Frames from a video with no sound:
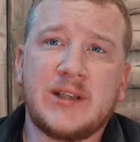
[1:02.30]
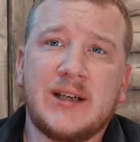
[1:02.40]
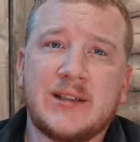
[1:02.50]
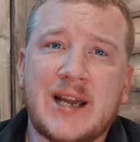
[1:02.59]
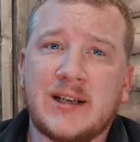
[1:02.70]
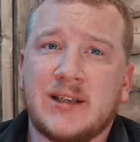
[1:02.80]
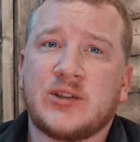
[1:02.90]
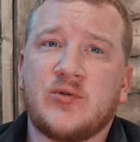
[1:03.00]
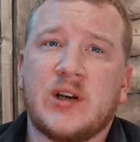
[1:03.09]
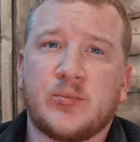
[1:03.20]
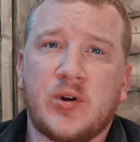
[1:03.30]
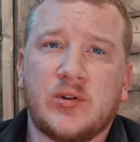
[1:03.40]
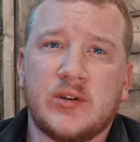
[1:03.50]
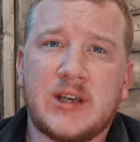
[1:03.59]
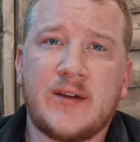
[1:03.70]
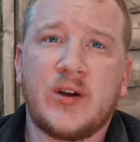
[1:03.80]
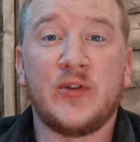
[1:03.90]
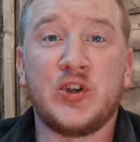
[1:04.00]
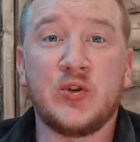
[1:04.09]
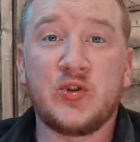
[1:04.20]
dealers acting as credit brokers have a
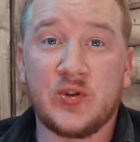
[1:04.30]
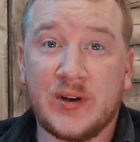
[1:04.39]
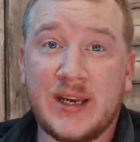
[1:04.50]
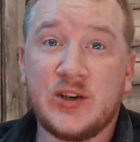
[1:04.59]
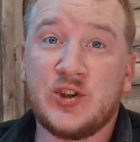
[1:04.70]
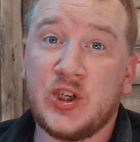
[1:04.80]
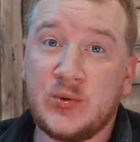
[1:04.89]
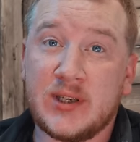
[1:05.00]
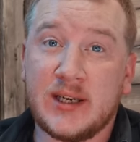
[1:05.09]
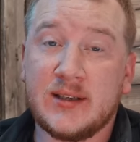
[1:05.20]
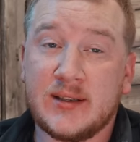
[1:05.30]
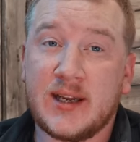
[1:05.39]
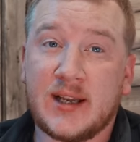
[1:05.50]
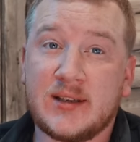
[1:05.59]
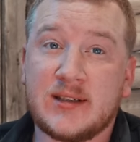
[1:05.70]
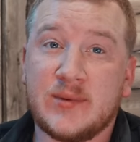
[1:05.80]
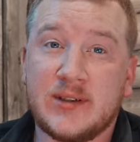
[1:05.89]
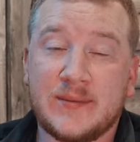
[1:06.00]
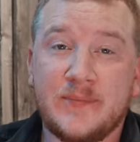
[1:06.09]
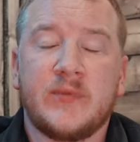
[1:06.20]
fiduciary duty to their
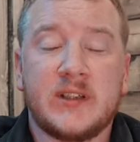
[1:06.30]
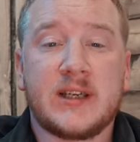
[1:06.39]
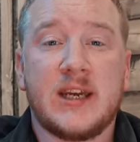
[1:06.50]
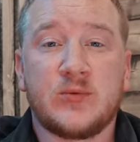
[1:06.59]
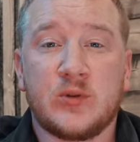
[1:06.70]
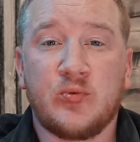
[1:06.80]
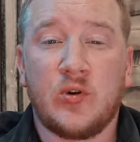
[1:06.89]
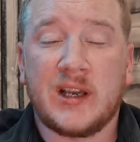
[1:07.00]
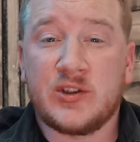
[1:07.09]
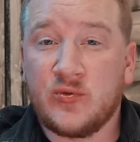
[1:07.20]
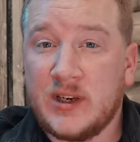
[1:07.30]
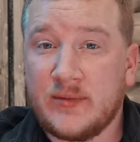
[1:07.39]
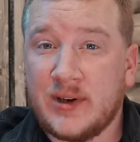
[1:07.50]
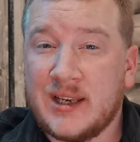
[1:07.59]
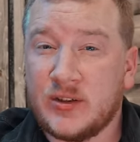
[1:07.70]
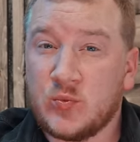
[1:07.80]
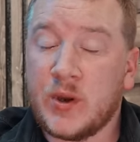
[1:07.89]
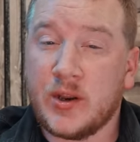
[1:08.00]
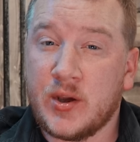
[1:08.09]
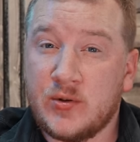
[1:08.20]
customers. This case was brought against three different lenders,
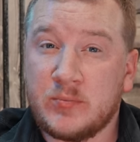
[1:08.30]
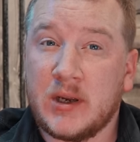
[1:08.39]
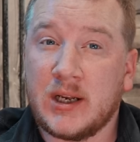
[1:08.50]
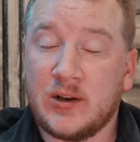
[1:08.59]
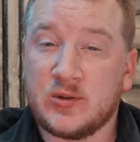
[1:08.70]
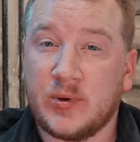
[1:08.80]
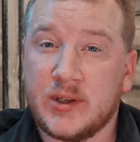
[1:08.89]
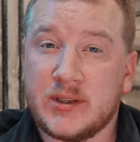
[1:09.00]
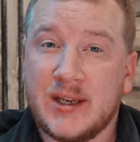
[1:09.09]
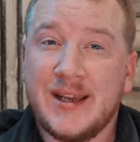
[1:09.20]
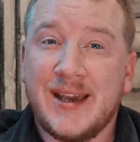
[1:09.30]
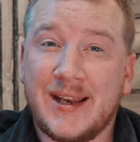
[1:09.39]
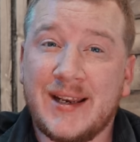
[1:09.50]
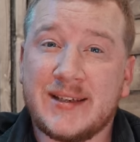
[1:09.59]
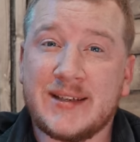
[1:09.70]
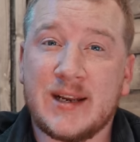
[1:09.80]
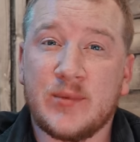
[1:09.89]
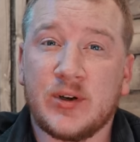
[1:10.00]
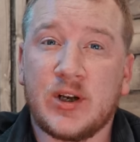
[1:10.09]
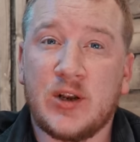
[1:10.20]
one of those being Close Brothers. And in a
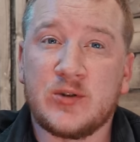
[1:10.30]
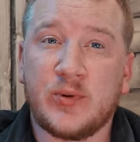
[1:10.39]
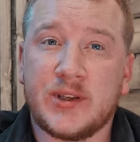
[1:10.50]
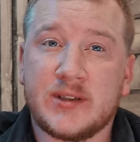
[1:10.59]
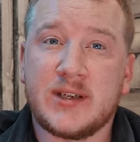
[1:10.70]
statement, Close Brothers